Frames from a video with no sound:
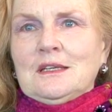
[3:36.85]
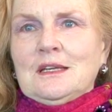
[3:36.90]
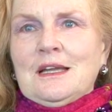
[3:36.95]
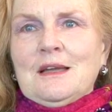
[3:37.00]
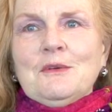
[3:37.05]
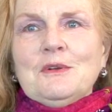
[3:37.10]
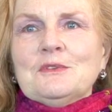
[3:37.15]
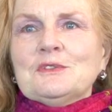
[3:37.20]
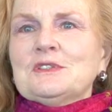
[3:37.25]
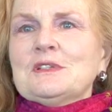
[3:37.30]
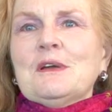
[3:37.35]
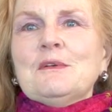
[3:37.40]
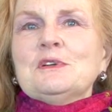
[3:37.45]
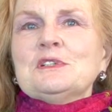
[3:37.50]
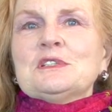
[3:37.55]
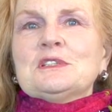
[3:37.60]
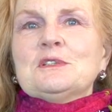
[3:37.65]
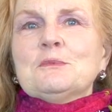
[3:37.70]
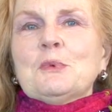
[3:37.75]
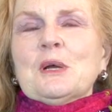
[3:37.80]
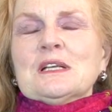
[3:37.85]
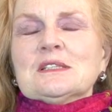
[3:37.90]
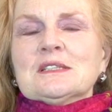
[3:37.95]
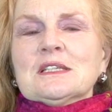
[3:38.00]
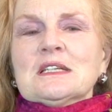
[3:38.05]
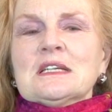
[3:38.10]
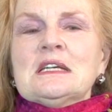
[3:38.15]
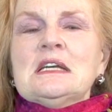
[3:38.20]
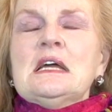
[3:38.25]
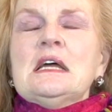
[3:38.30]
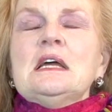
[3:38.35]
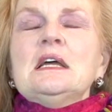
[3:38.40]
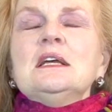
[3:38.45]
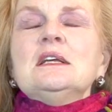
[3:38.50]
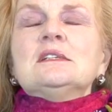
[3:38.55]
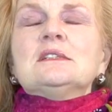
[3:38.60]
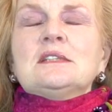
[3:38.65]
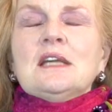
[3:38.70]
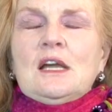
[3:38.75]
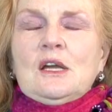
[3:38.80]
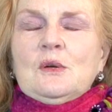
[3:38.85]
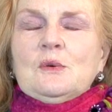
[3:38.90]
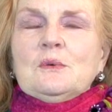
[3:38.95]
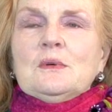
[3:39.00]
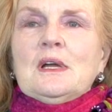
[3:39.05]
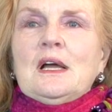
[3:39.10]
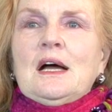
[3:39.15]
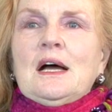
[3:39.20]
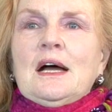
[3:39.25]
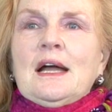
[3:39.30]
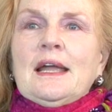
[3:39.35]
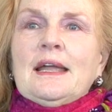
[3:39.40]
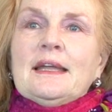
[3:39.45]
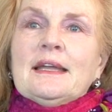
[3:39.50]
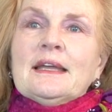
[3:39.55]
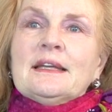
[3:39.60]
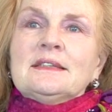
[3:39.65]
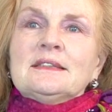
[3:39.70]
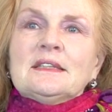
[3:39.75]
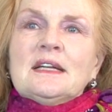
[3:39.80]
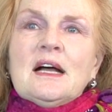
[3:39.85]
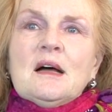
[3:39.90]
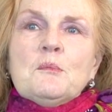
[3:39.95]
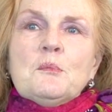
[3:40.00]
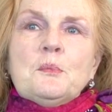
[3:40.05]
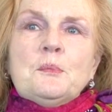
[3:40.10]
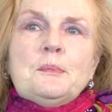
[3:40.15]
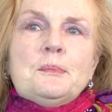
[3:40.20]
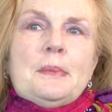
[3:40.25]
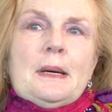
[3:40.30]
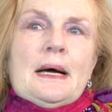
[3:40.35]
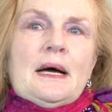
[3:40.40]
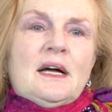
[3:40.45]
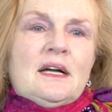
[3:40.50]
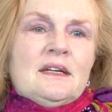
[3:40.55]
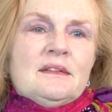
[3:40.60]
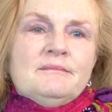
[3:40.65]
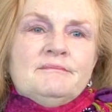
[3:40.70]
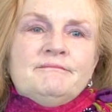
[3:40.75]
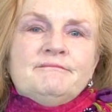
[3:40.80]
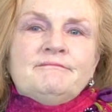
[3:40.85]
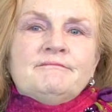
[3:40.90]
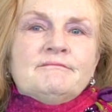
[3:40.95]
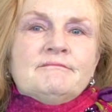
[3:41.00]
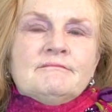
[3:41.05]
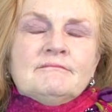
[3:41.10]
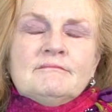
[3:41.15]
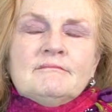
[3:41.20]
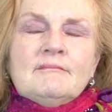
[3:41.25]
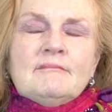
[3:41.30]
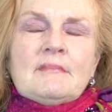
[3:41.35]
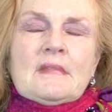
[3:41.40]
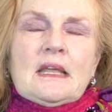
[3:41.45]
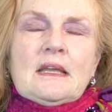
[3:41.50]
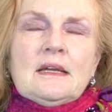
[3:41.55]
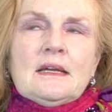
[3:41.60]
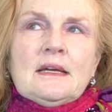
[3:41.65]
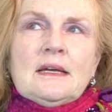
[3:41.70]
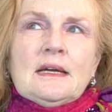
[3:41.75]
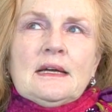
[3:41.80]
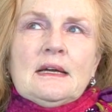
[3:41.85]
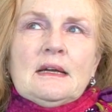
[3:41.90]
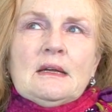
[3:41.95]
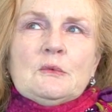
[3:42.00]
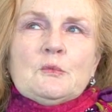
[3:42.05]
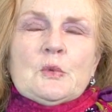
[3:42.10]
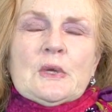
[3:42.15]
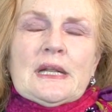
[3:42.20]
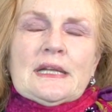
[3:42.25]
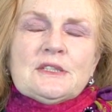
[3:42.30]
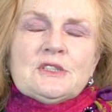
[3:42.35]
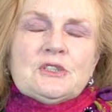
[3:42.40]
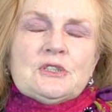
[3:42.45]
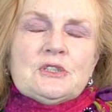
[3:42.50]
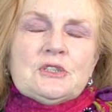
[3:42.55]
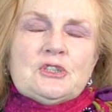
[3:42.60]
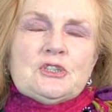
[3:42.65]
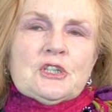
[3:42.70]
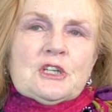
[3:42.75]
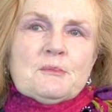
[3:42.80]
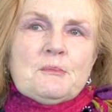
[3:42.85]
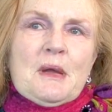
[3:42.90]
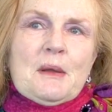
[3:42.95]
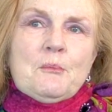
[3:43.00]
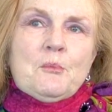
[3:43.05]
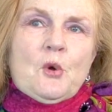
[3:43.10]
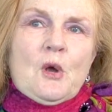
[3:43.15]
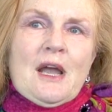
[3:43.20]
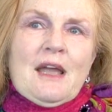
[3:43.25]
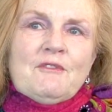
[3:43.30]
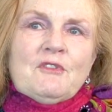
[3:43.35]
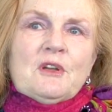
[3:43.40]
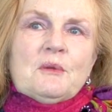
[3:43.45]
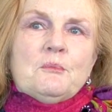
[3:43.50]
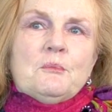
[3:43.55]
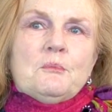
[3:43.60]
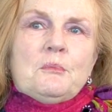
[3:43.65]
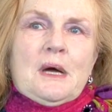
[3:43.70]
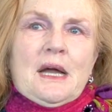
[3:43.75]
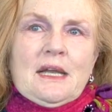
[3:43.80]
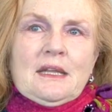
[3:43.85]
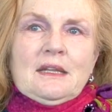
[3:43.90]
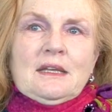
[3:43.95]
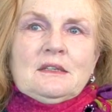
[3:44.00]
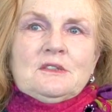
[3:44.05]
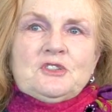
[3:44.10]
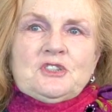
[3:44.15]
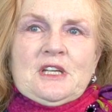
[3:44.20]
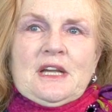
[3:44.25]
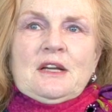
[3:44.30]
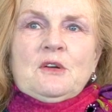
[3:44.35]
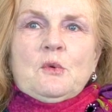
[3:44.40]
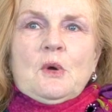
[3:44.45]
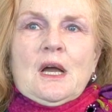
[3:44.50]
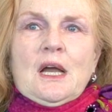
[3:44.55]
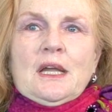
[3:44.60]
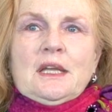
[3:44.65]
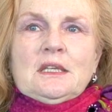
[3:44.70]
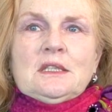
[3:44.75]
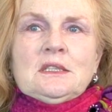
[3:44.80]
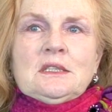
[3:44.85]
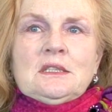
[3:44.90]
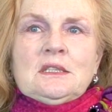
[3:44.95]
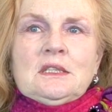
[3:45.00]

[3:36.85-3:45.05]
Mm. It was depressing. So I ended up, when I took my private pilot check ride,